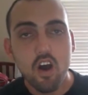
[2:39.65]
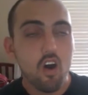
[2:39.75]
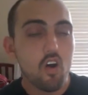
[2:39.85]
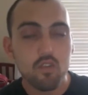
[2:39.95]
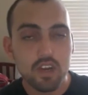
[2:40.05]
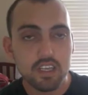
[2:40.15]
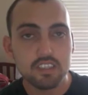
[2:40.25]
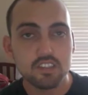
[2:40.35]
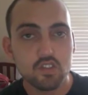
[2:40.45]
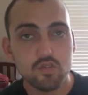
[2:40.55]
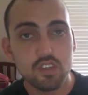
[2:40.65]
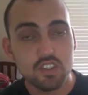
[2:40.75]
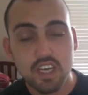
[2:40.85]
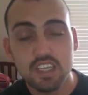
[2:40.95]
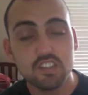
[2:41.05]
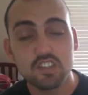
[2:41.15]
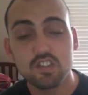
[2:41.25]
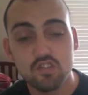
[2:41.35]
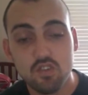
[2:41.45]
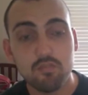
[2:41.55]
already, as it changes
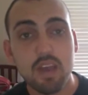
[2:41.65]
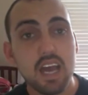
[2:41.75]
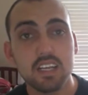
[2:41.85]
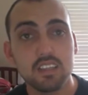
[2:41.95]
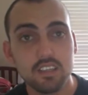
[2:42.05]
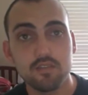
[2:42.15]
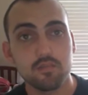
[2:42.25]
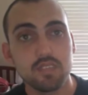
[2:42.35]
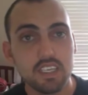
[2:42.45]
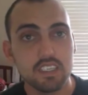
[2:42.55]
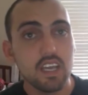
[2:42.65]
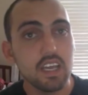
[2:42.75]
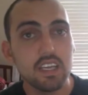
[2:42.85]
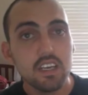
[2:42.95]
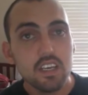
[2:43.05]
dramatically from day to day.